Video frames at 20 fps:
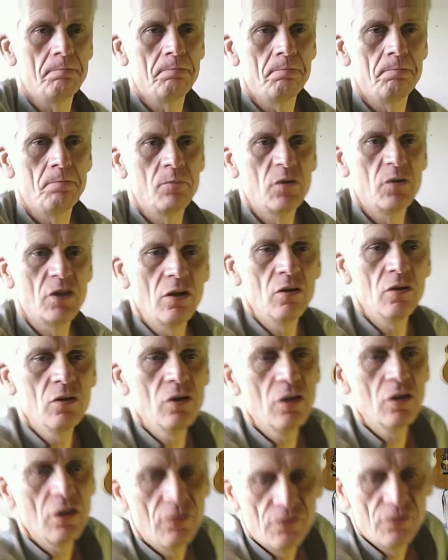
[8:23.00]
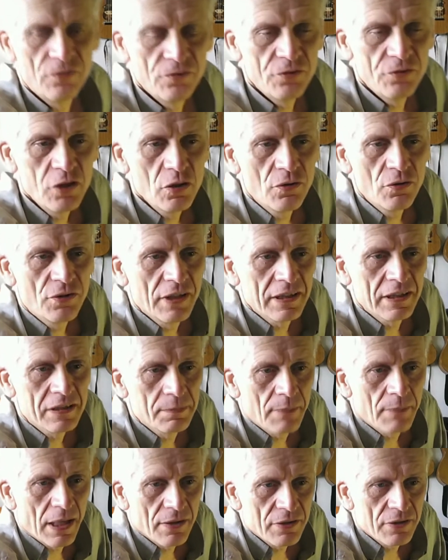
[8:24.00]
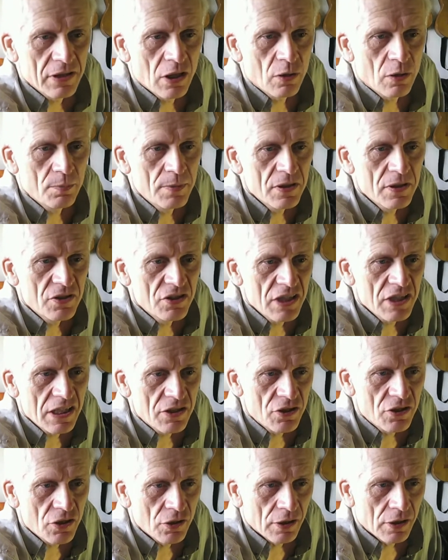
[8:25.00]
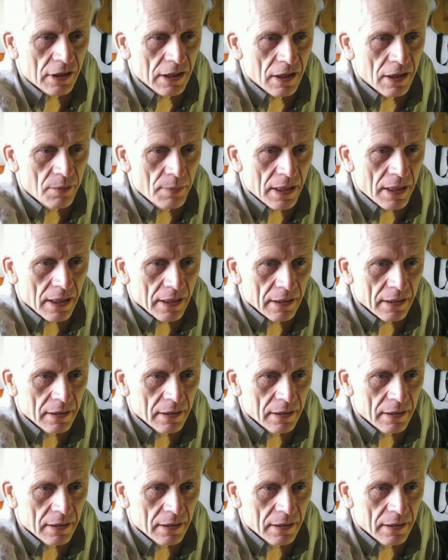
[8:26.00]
show you a few things about the open G tuning in a bit.